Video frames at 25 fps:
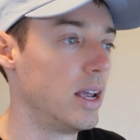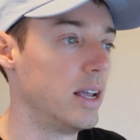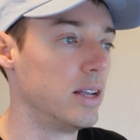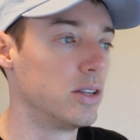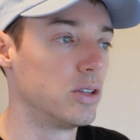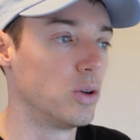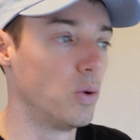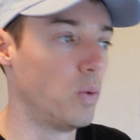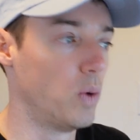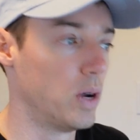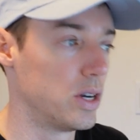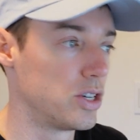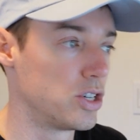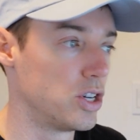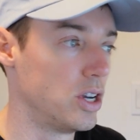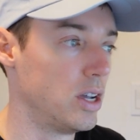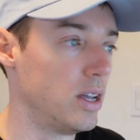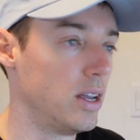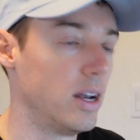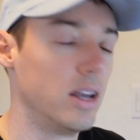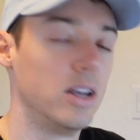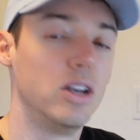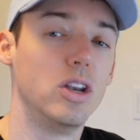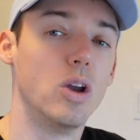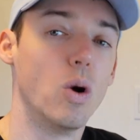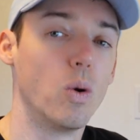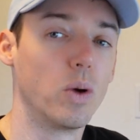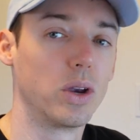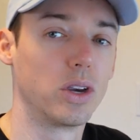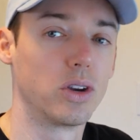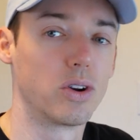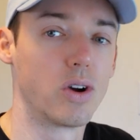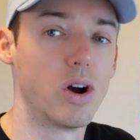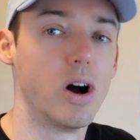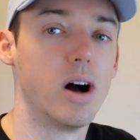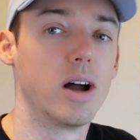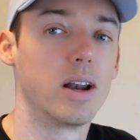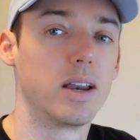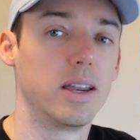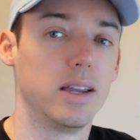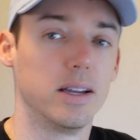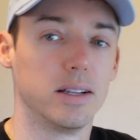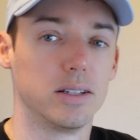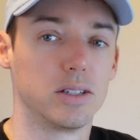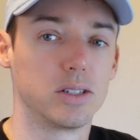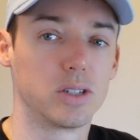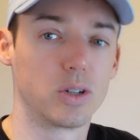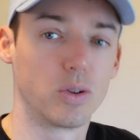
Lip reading: intuition and knowing your audience